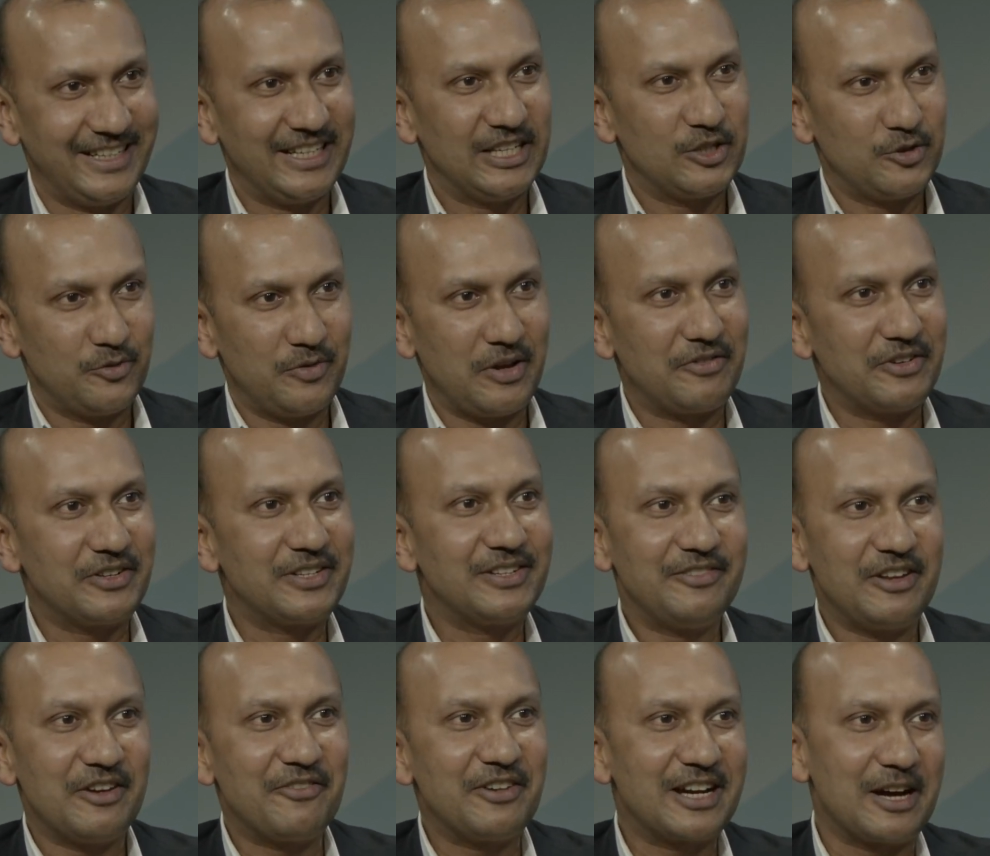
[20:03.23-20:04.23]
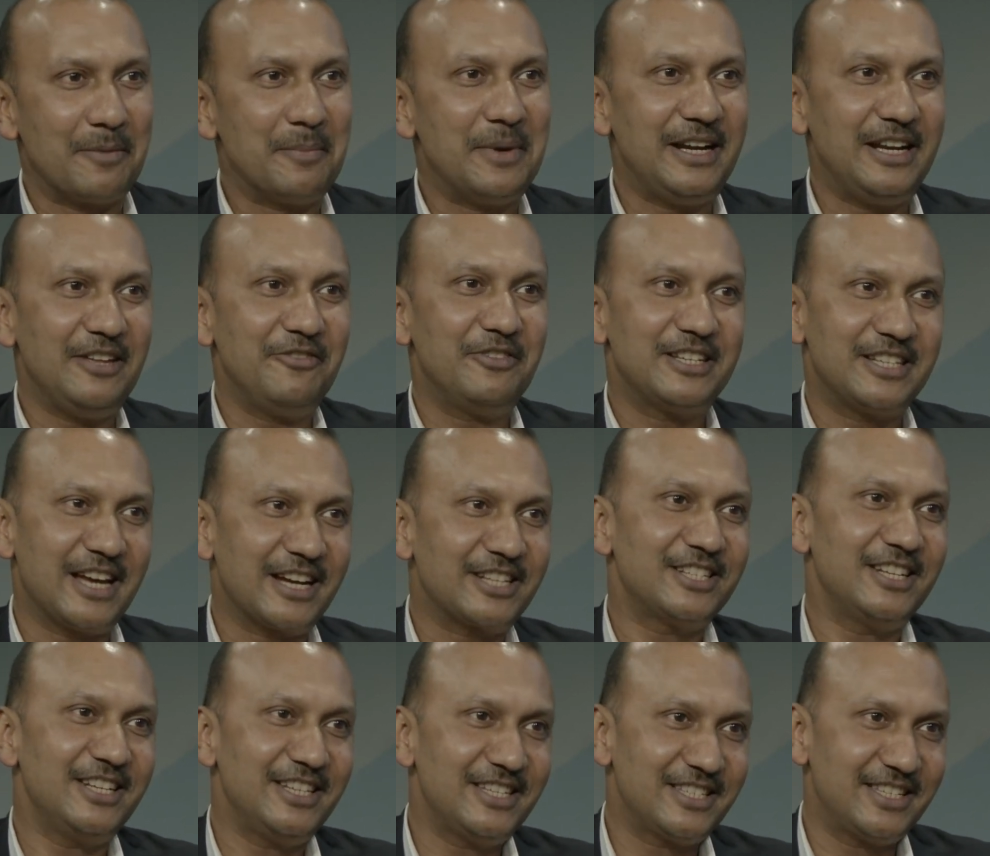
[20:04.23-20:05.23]
Mm. So we have a committee which
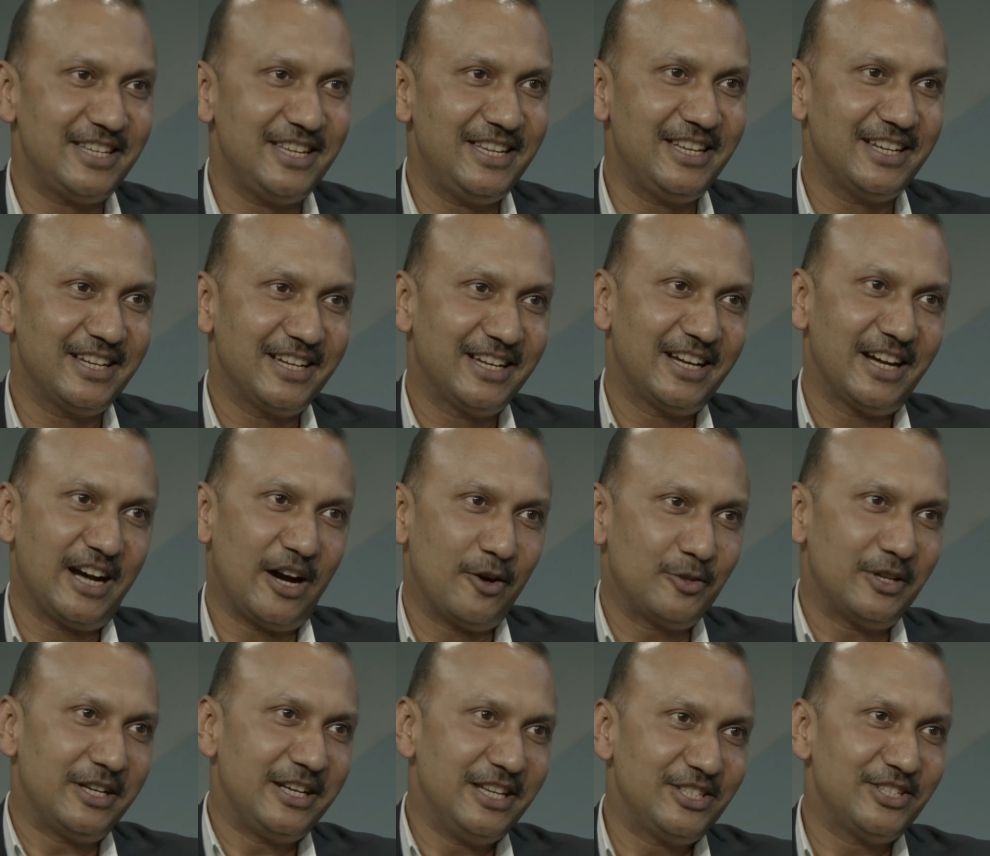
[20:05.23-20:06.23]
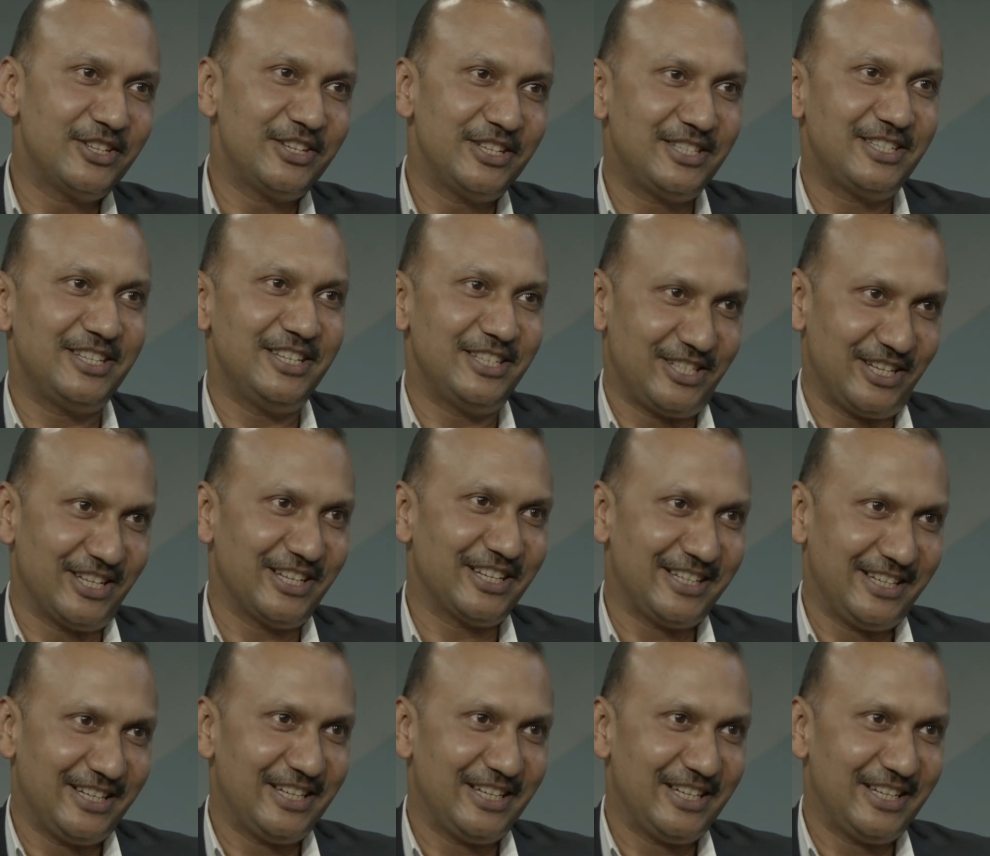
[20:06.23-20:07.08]
actually see how the teacher is teaching.